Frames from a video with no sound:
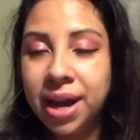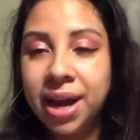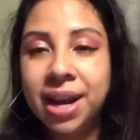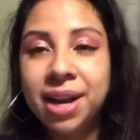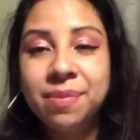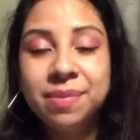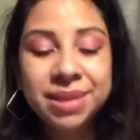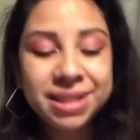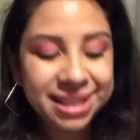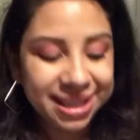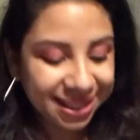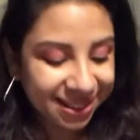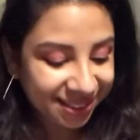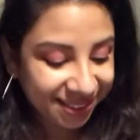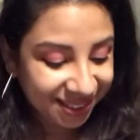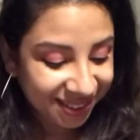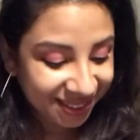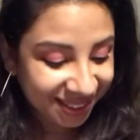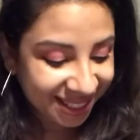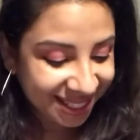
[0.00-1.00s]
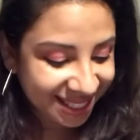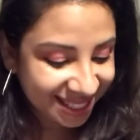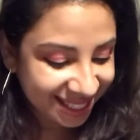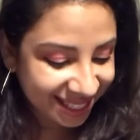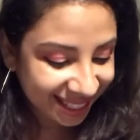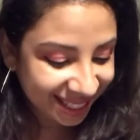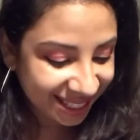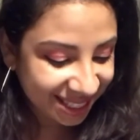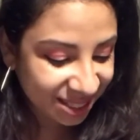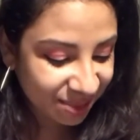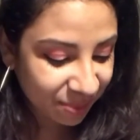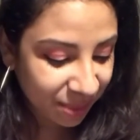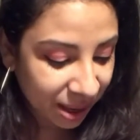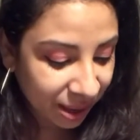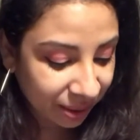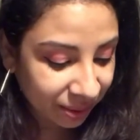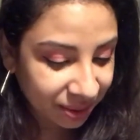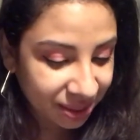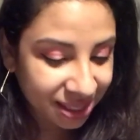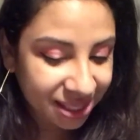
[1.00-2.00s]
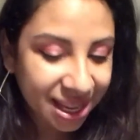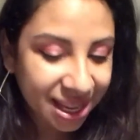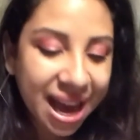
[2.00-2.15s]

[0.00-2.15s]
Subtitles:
Let me tell you, this thing smells.